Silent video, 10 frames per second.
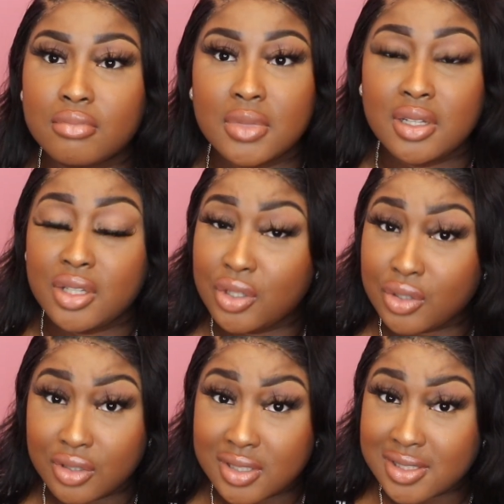And then you're
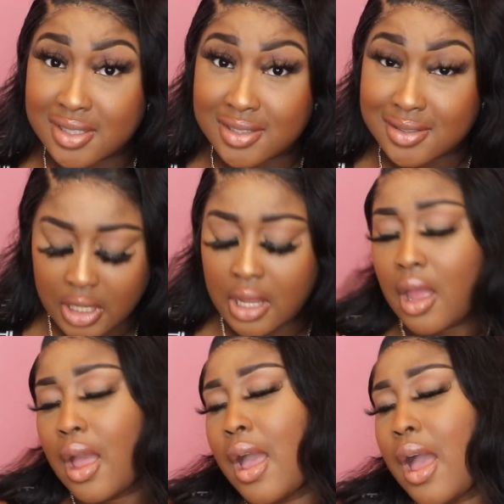good, sis.
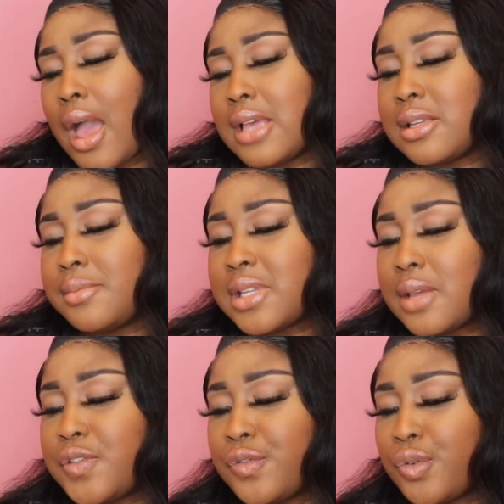I
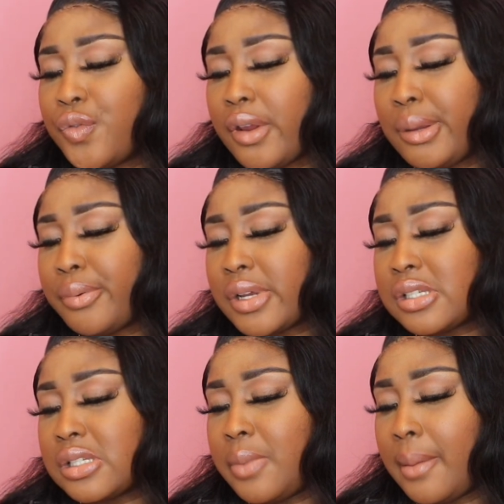sometimes feel very
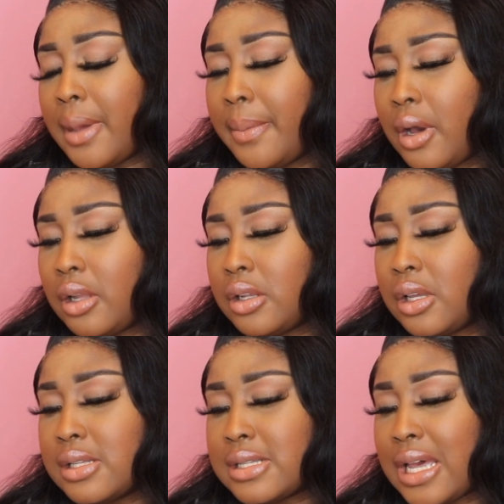pressured by my partner
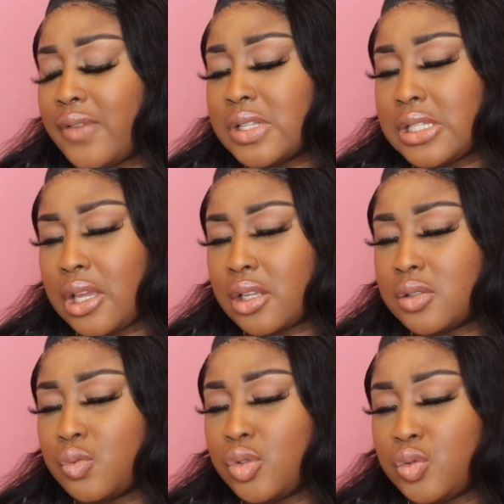into having
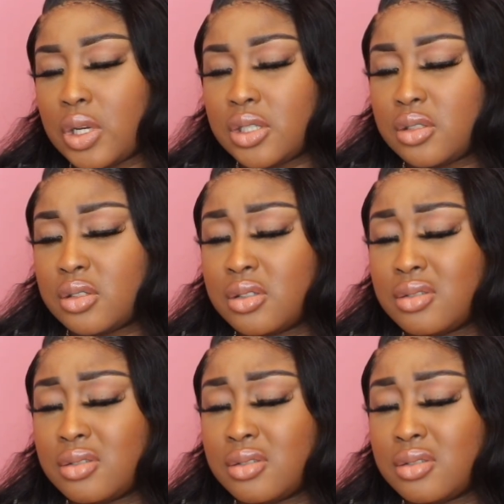sex. What do I do?